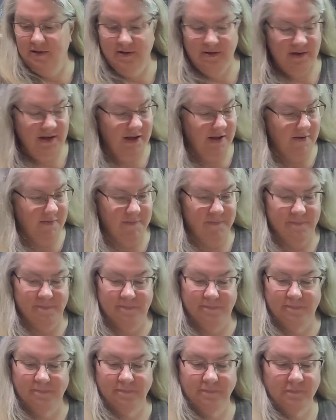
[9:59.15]
Now,
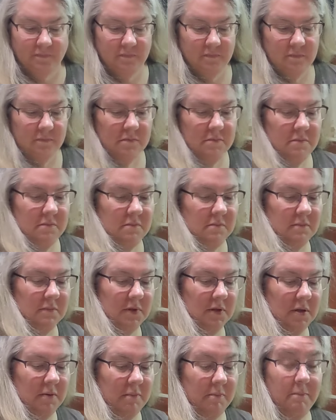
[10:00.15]

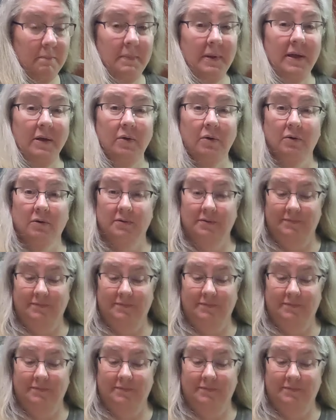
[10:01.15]
milk.